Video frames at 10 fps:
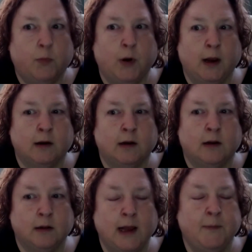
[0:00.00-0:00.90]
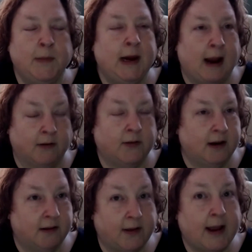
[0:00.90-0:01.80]
But let me, as
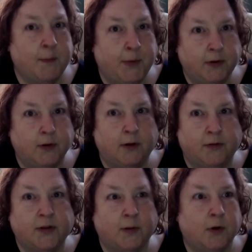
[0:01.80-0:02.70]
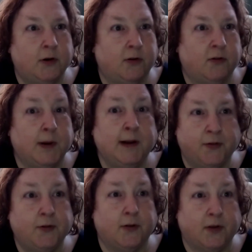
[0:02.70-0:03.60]
an example of someone who's been
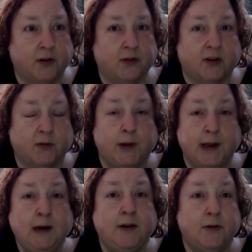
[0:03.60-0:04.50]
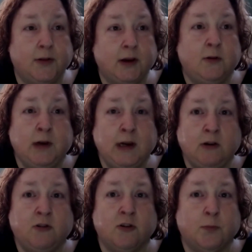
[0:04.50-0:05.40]
through this, explain to you that you
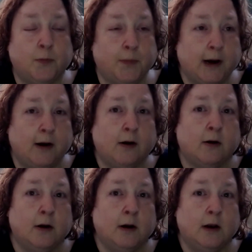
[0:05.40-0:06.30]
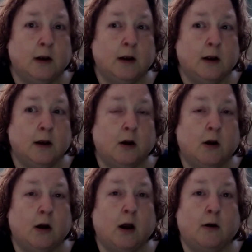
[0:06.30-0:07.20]
need to prepare
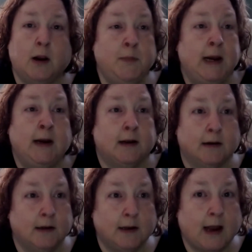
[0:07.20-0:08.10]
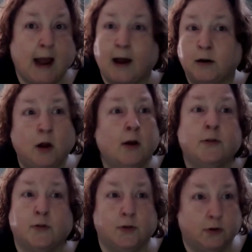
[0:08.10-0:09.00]
immediately out of law
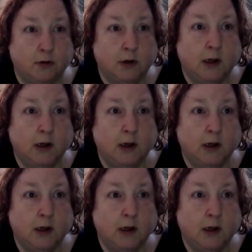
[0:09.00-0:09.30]
school,